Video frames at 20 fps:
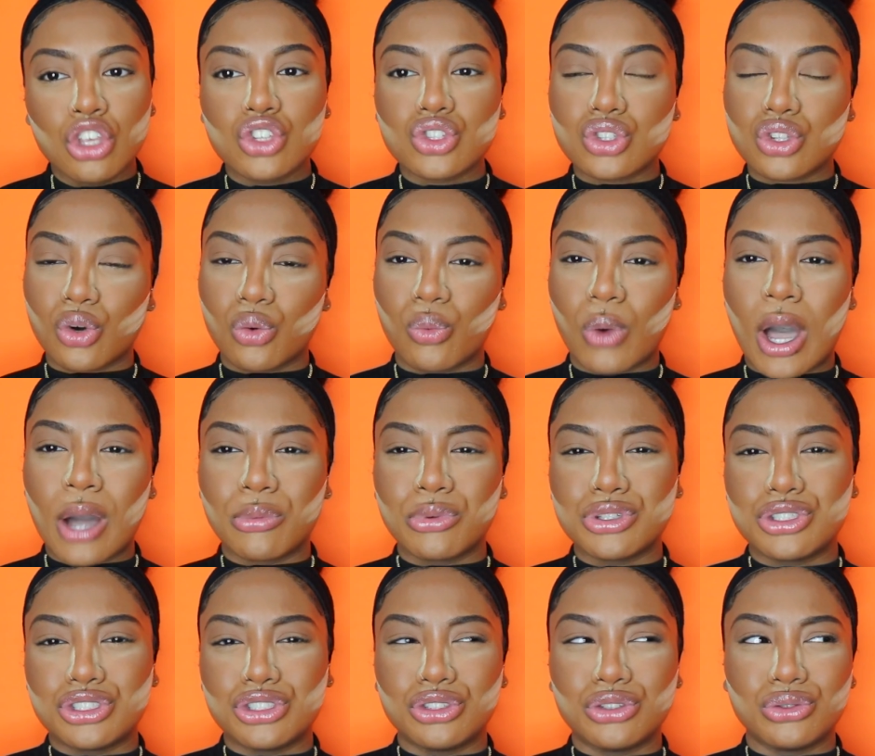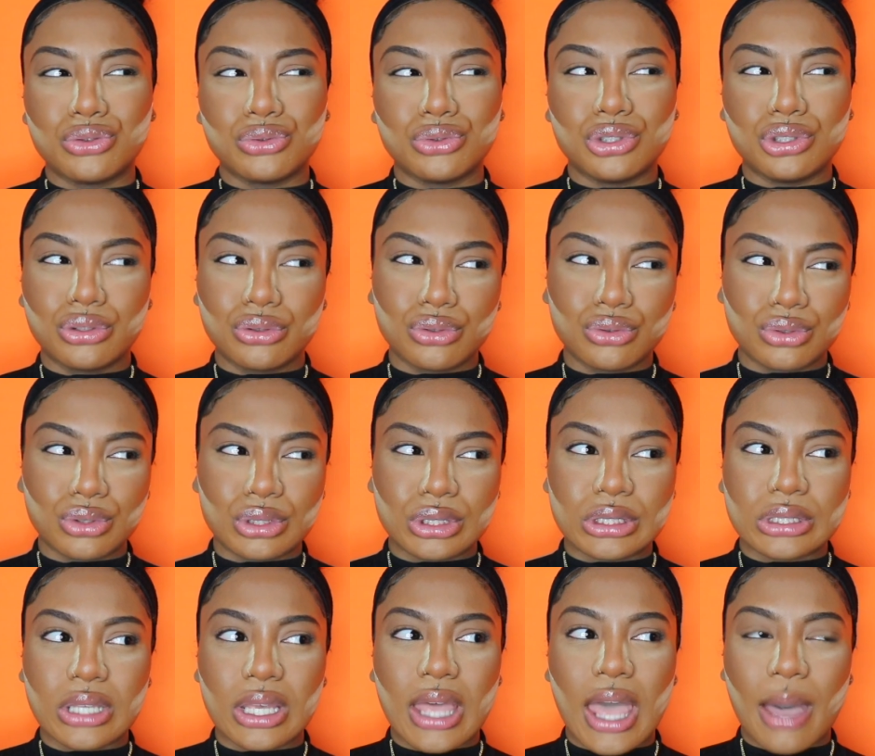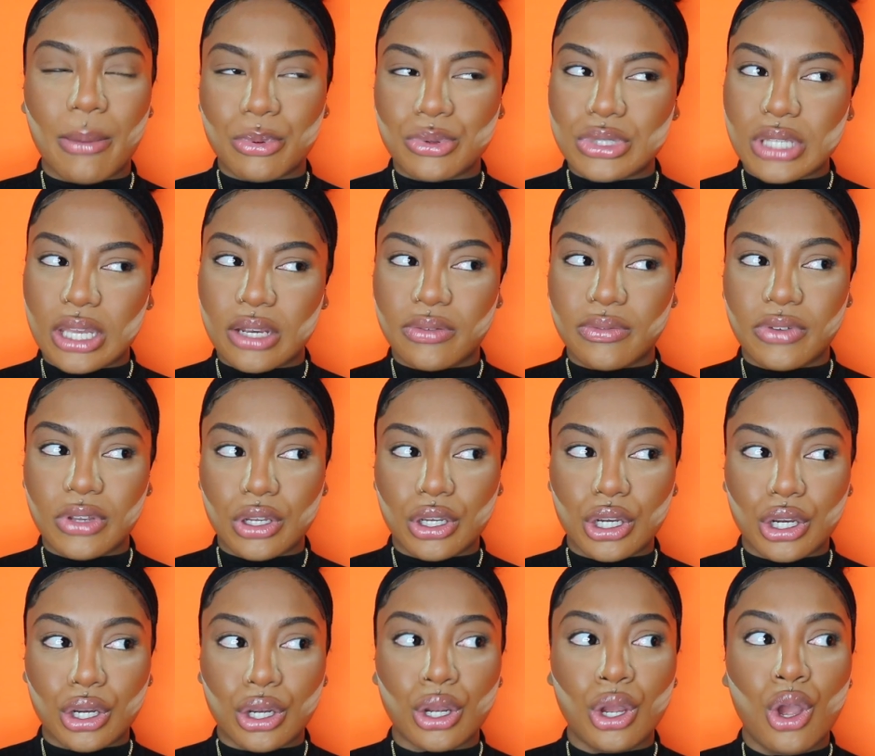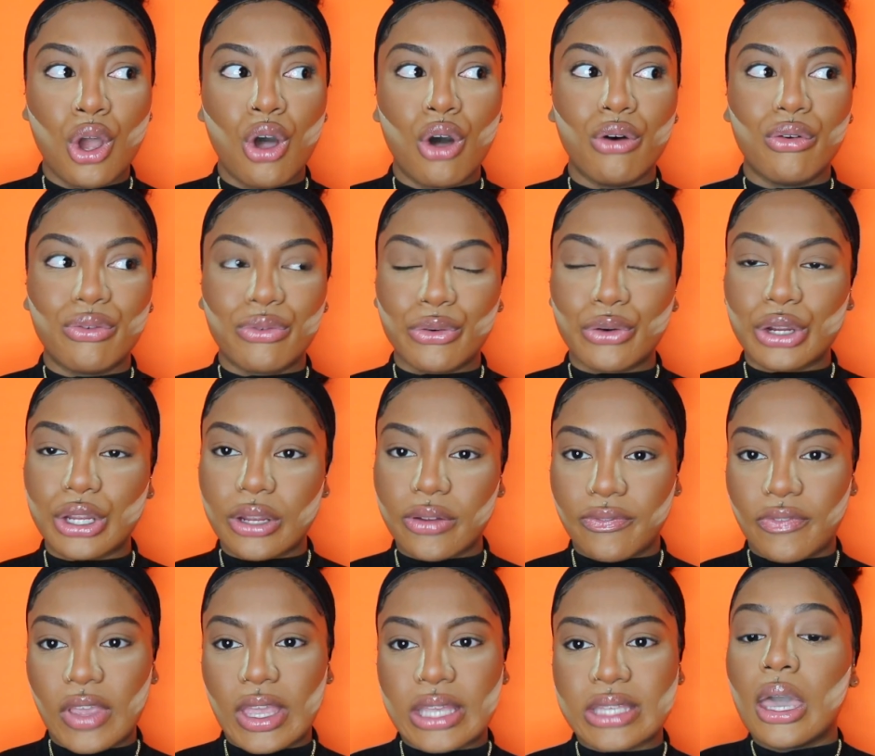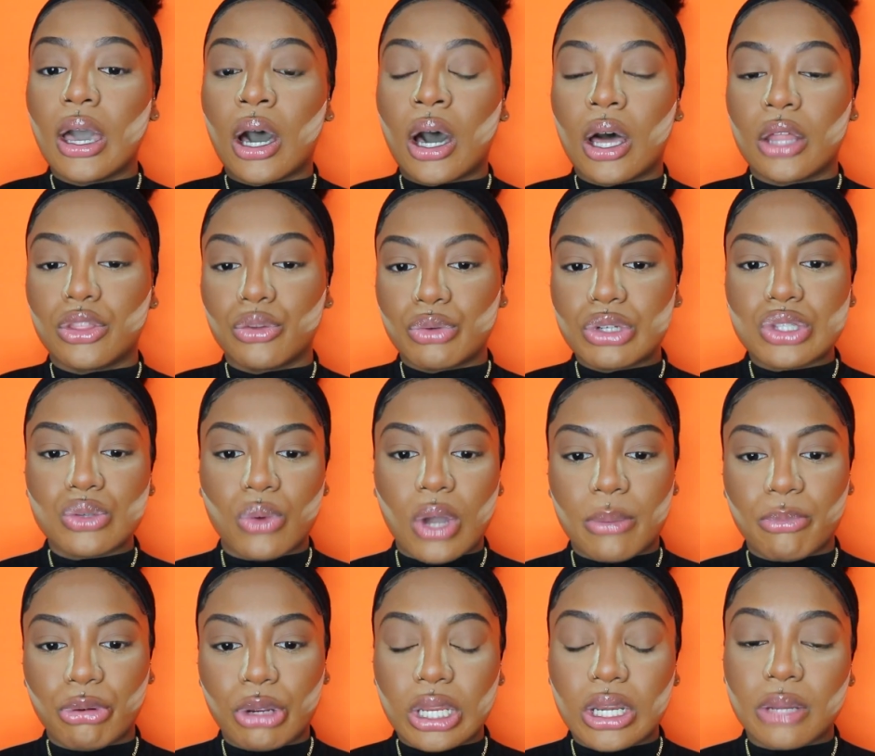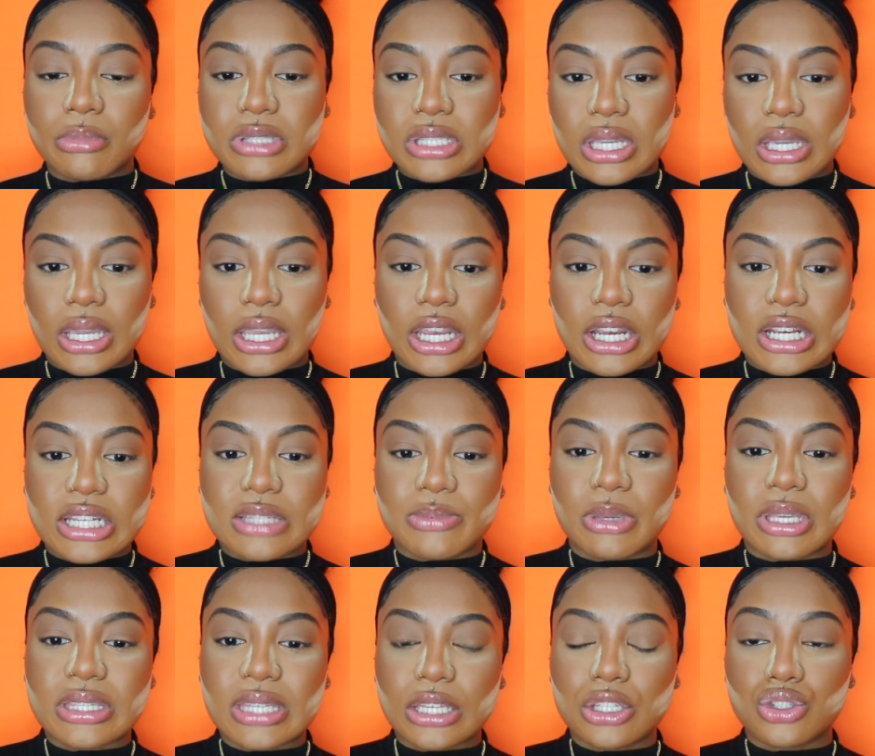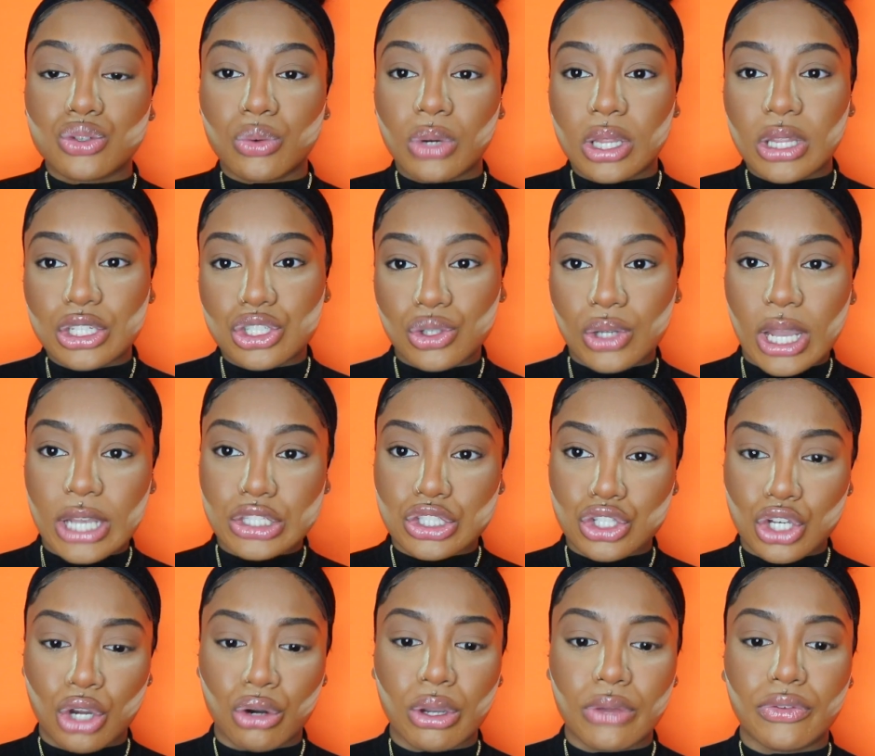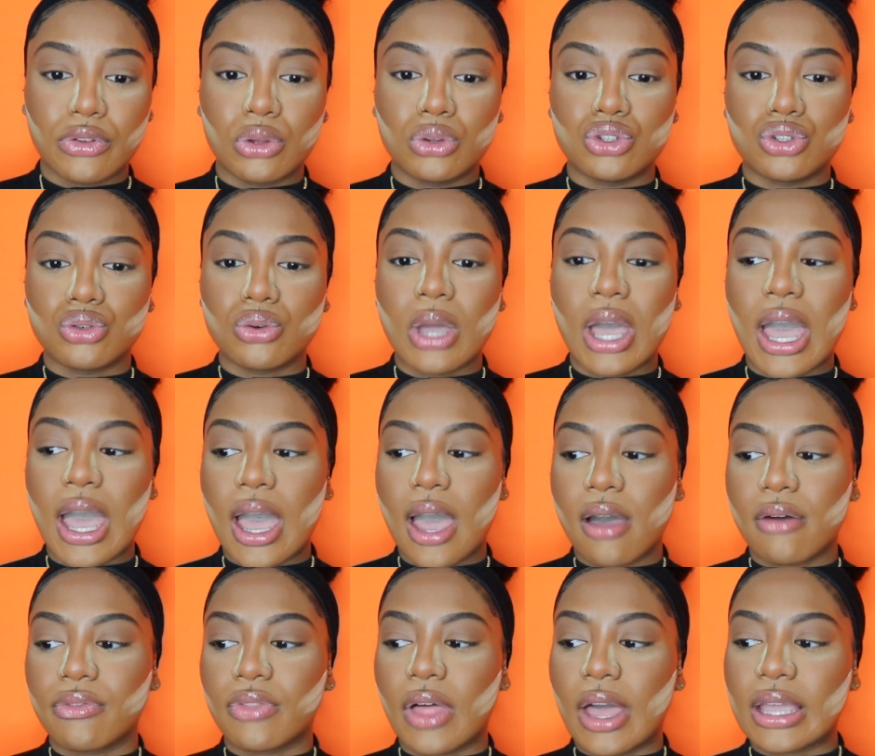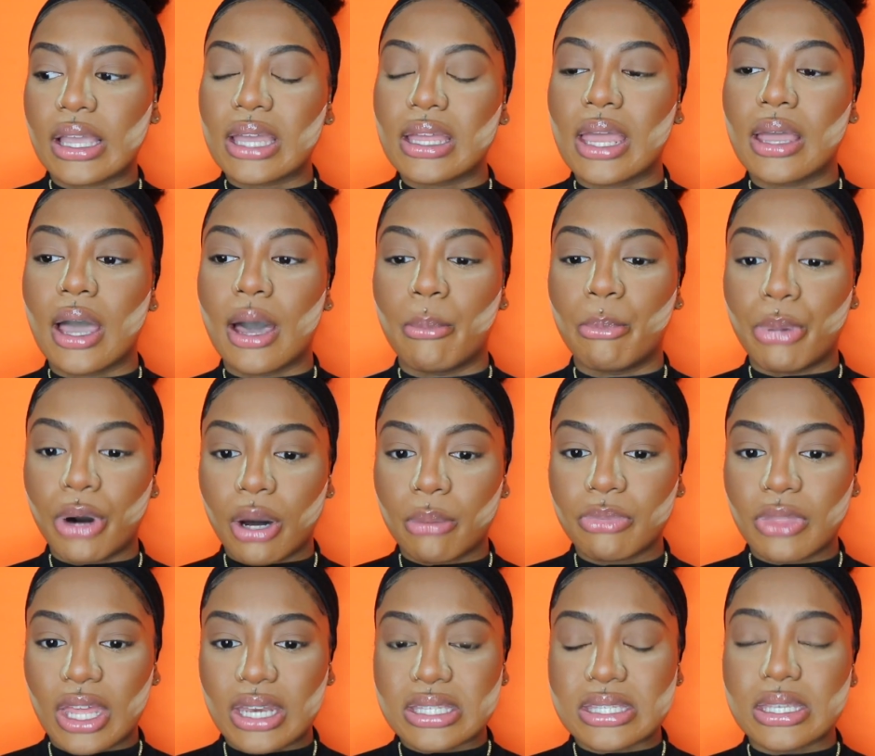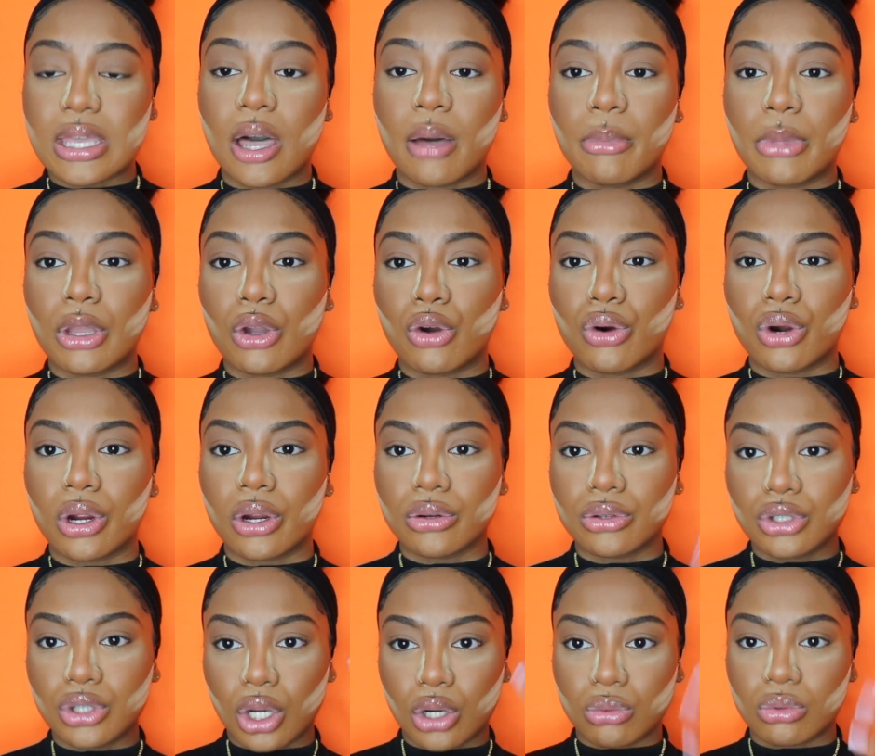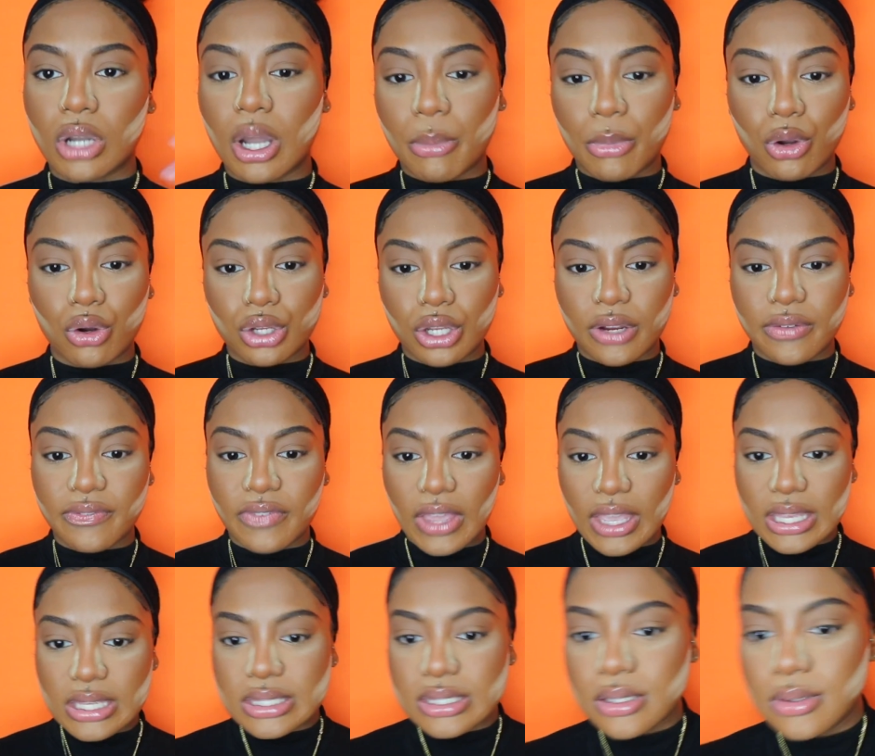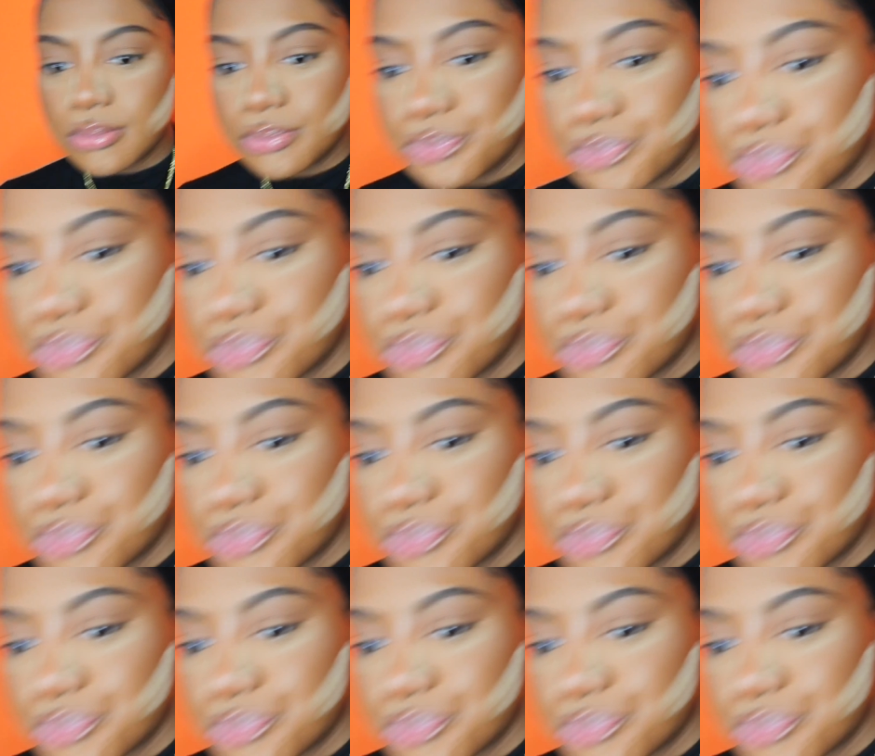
So why would you use apple cider vinegar for your face? The reason why I'm bringing up skincare is because I do want to let you guys know, if you do have, like, a bump that's coming, or, you know, coming on your face,